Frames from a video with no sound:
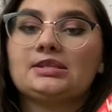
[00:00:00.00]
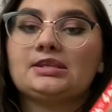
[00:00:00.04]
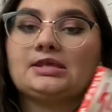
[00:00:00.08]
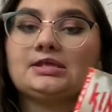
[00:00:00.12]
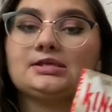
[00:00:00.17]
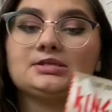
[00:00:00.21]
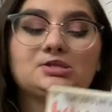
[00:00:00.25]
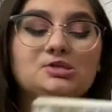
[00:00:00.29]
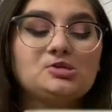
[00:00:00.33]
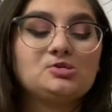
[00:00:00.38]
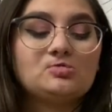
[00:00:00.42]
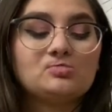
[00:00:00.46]

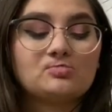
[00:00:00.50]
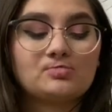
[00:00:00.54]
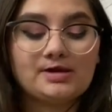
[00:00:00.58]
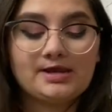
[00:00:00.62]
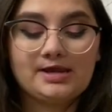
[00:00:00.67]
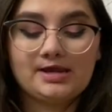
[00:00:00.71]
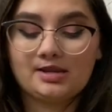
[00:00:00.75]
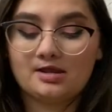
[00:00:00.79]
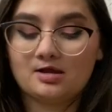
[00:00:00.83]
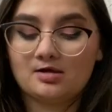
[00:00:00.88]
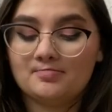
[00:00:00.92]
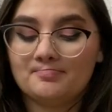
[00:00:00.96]
need to
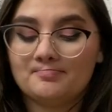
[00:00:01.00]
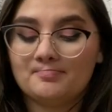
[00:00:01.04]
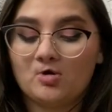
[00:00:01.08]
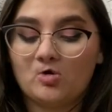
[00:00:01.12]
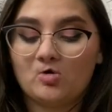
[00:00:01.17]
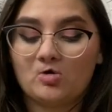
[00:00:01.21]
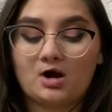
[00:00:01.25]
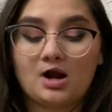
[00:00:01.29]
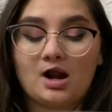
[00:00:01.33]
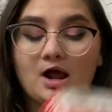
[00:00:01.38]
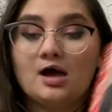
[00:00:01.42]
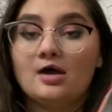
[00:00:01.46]
read
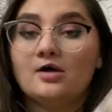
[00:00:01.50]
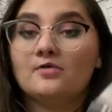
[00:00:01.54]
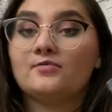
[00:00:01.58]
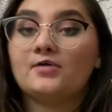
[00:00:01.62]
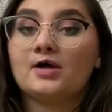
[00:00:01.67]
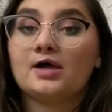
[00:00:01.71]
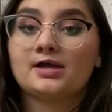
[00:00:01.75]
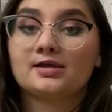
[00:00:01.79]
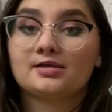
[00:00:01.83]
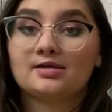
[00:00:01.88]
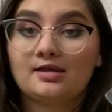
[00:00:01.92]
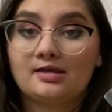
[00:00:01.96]
more of
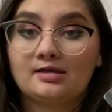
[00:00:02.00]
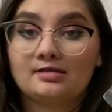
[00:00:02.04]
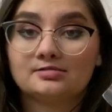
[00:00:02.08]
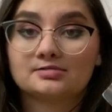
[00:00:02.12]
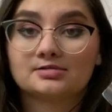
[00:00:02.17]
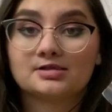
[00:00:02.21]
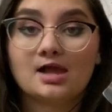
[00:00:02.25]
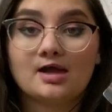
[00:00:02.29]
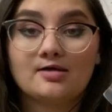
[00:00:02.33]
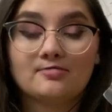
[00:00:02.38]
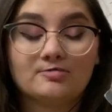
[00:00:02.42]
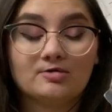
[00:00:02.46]

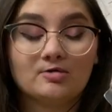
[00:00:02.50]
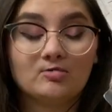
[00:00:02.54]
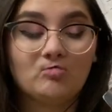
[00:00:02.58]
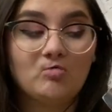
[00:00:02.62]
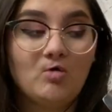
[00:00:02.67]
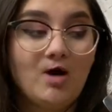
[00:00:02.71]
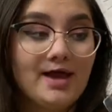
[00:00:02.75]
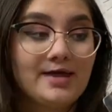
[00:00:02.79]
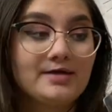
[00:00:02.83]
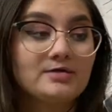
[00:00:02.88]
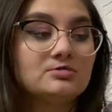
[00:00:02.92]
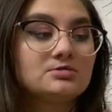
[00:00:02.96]
Kings of the
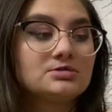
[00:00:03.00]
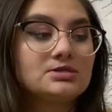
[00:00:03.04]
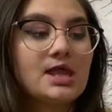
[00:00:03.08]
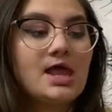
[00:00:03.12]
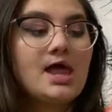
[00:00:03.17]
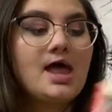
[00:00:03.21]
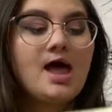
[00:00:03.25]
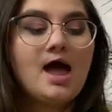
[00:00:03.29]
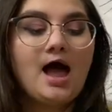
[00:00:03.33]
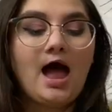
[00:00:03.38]
Wild.